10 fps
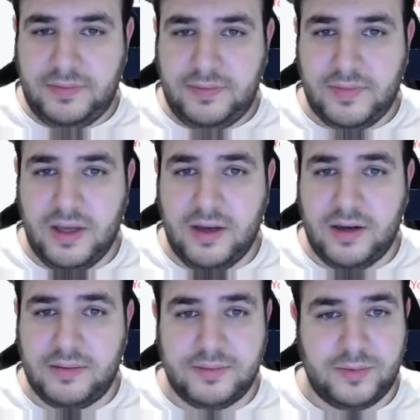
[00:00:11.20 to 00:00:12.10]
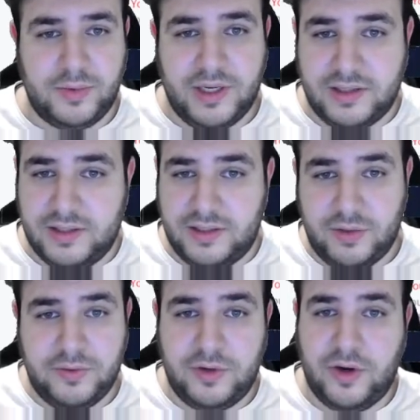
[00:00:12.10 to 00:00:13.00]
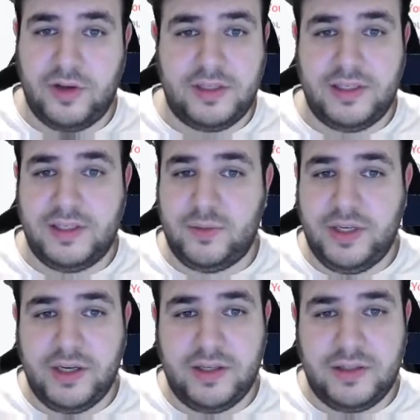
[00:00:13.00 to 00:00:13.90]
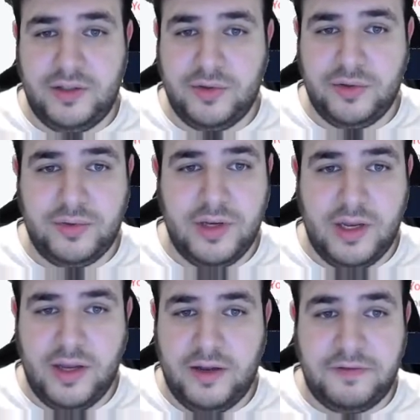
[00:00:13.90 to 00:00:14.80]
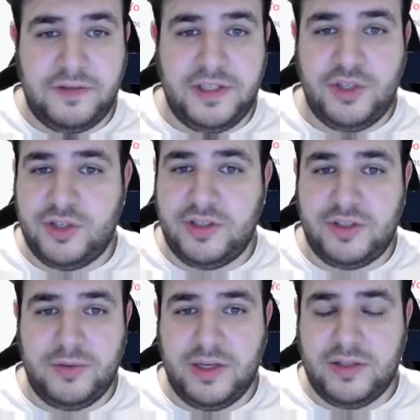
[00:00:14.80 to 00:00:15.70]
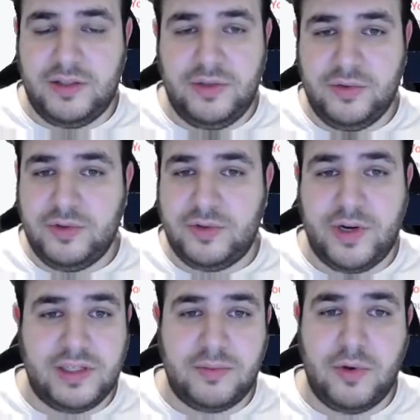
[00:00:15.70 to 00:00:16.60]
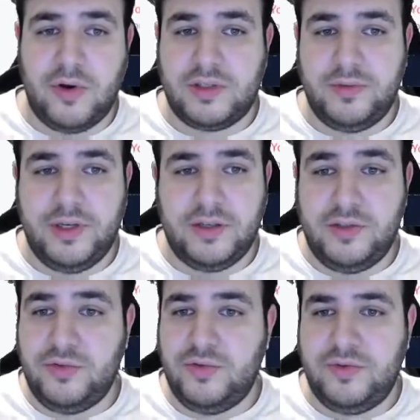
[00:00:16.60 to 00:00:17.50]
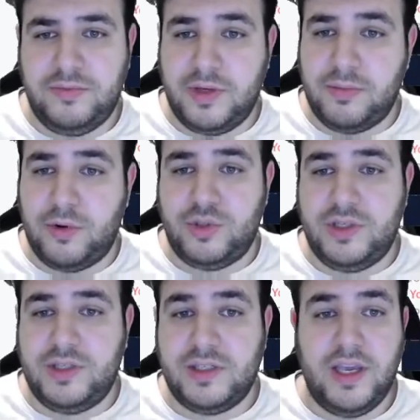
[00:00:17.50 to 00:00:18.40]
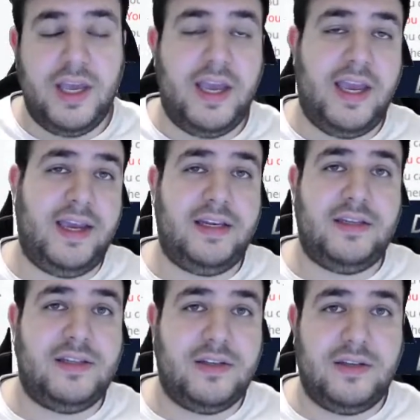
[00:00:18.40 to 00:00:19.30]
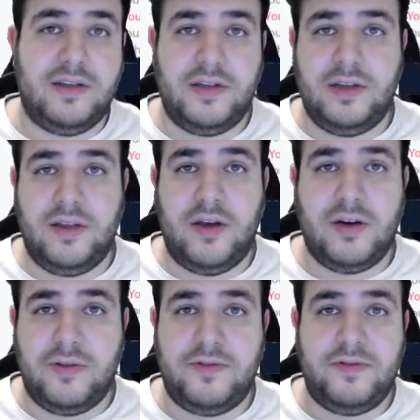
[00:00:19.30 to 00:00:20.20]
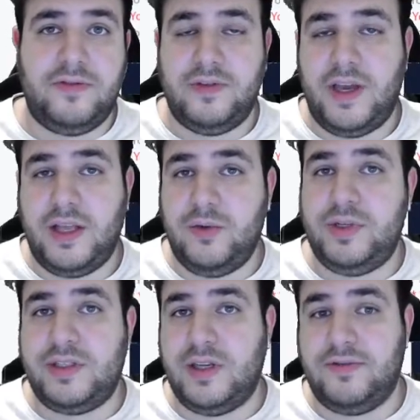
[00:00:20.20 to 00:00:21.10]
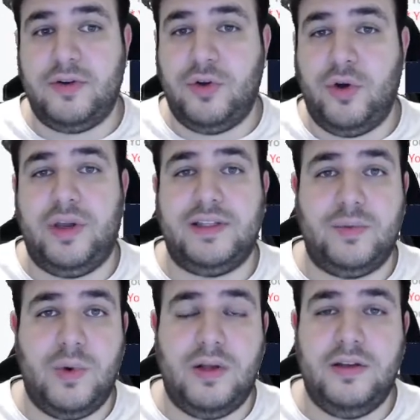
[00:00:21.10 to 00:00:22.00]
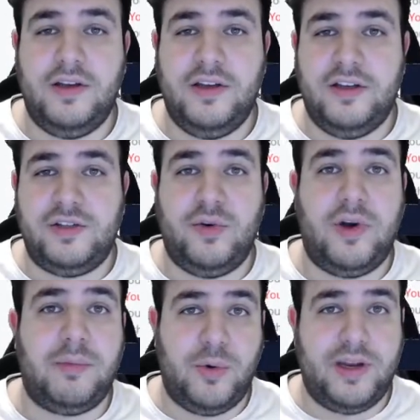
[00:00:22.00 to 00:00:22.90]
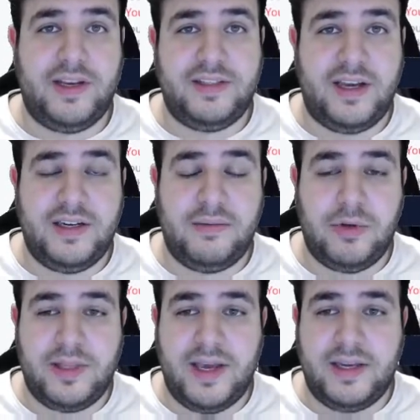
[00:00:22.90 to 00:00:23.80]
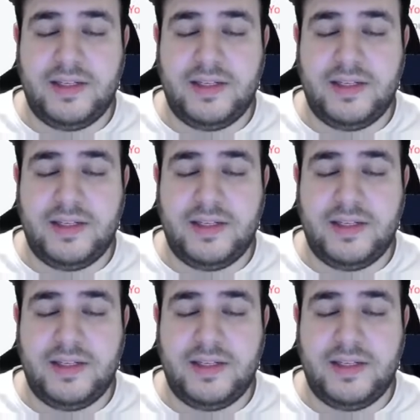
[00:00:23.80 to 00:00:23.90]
We got a new content, we got new features, we got new transmogs, we got new emojis, and it's a lot of Halloween stuff ongoing as well, so I'm quite excited about that.